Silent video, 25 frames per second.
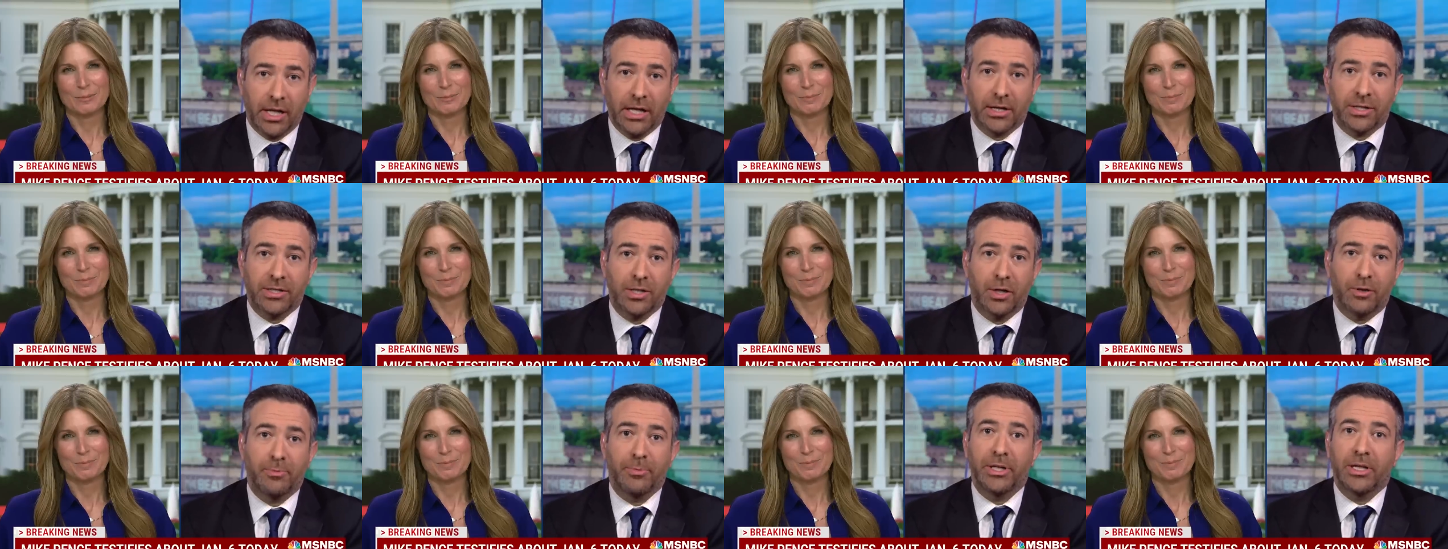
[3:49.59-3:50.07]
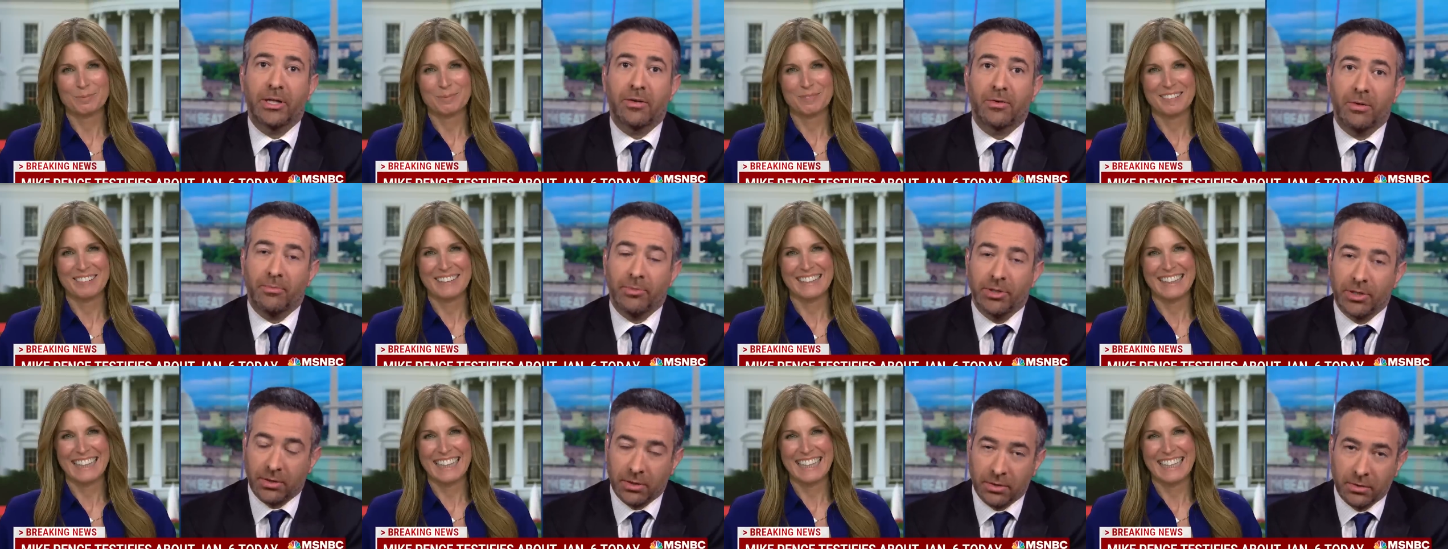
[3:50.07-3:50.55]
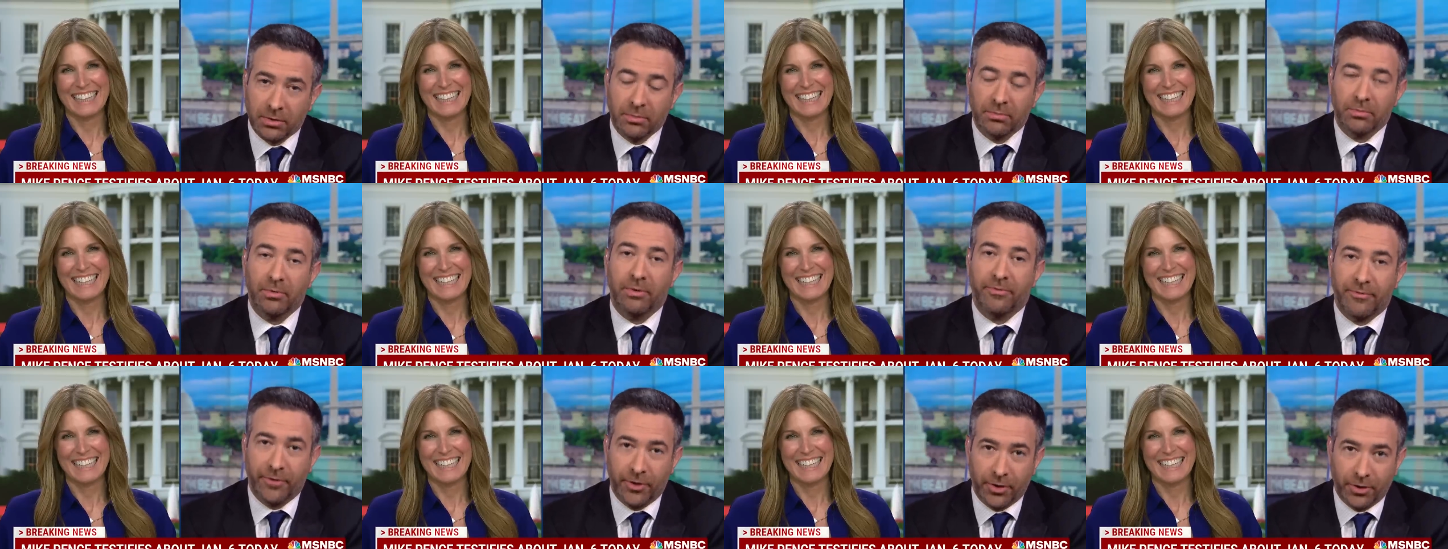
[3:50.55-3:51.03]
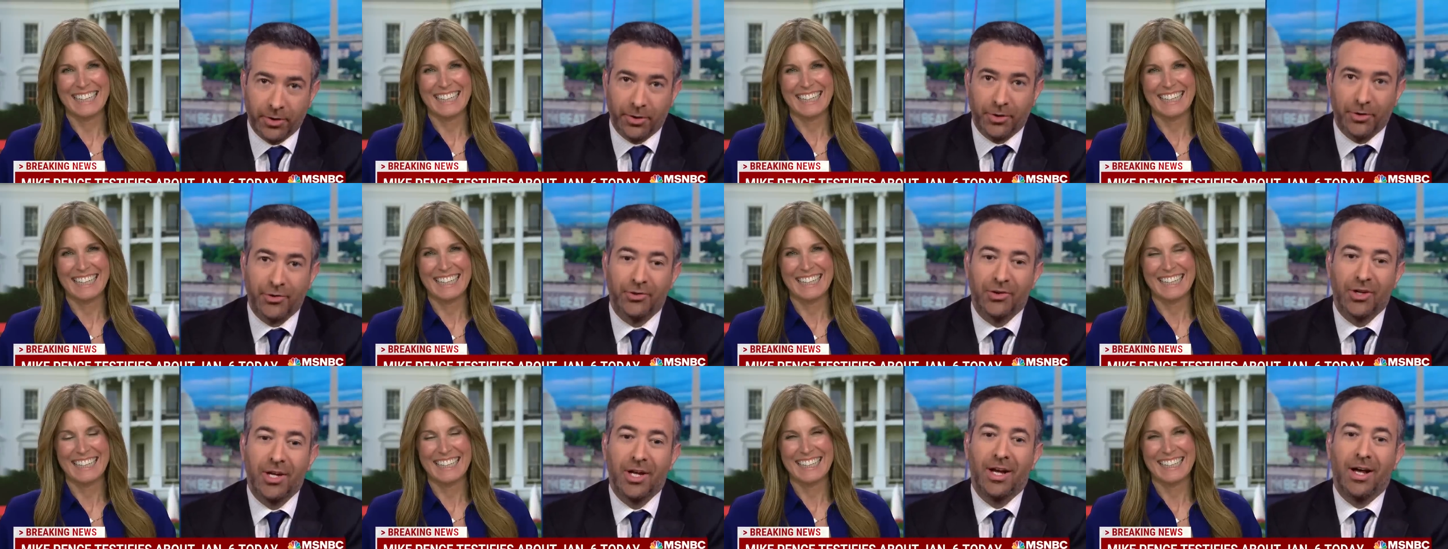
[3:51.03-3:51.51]
Speaker 1: like so many criminal
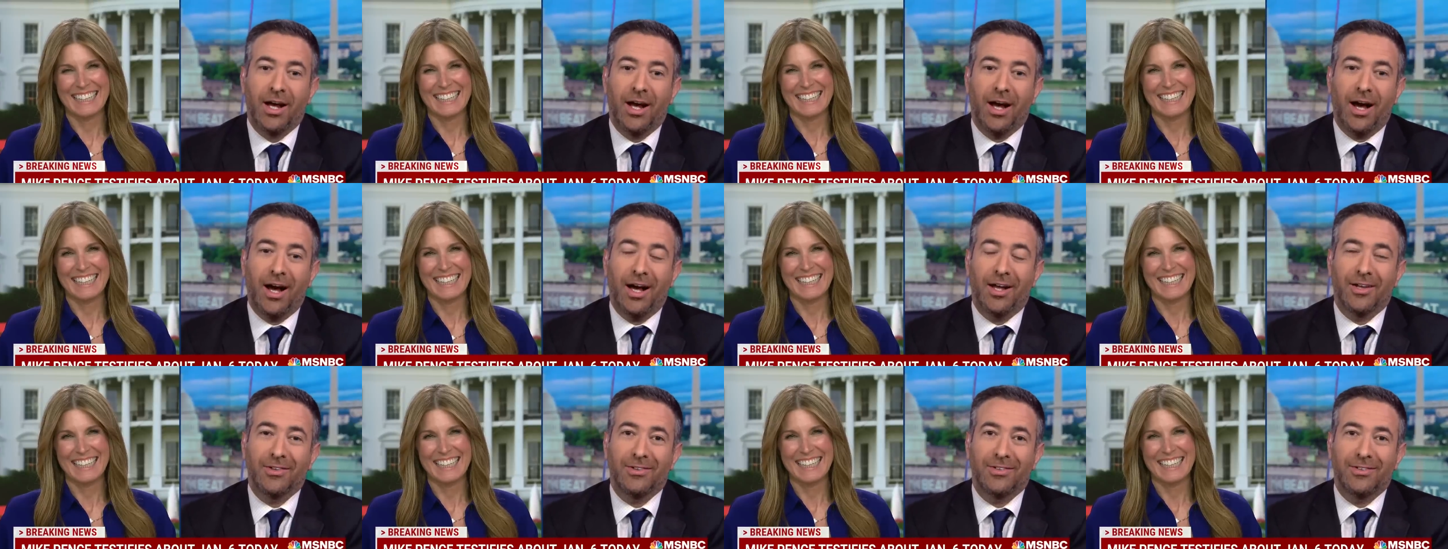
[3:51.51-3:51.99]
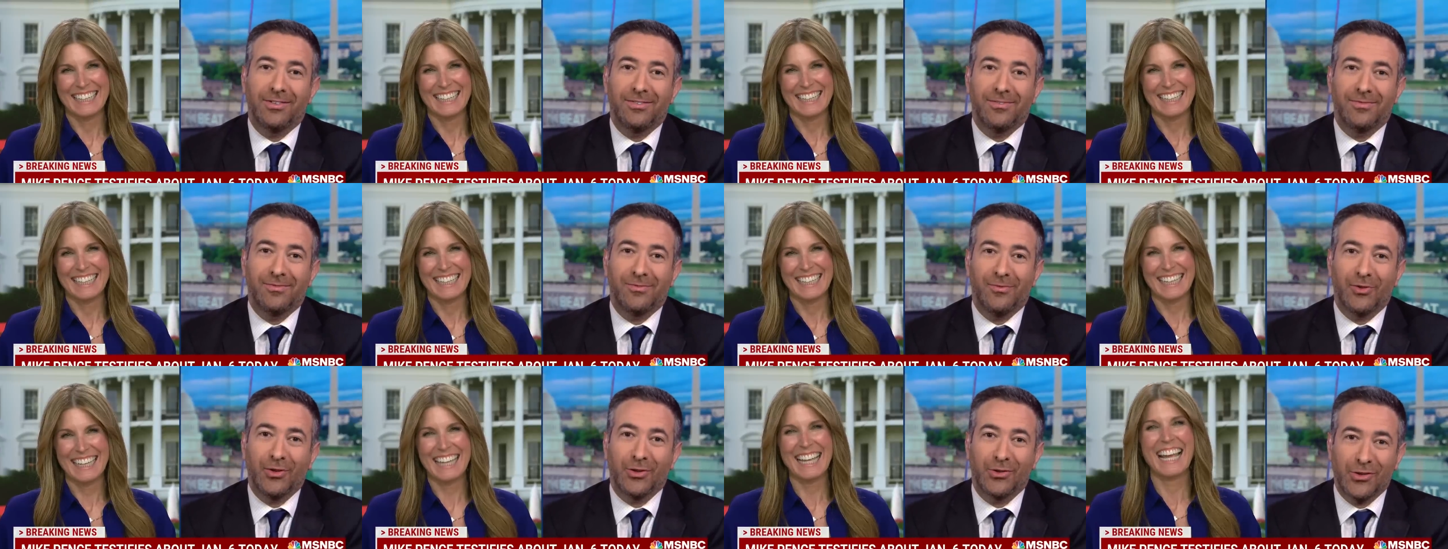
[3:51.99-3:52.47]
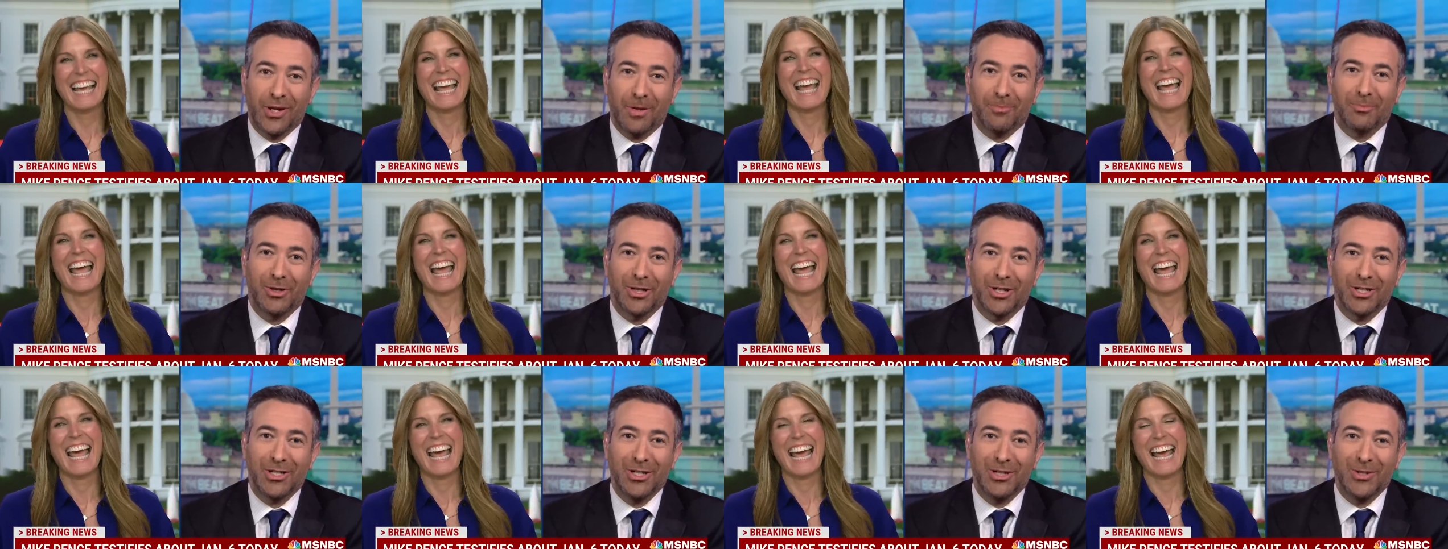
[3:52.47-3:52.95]
referrals, uh, for some good